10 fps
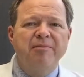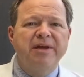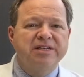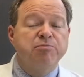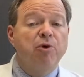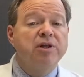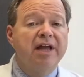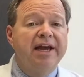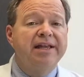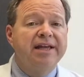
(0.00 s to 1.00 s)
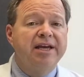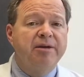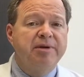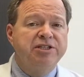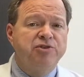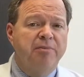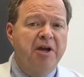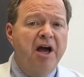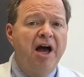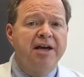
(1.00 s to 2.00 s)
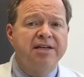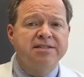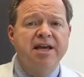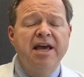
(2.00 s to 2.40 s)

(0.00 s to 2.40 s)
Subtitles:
it's more than likely going to be Streptococcus.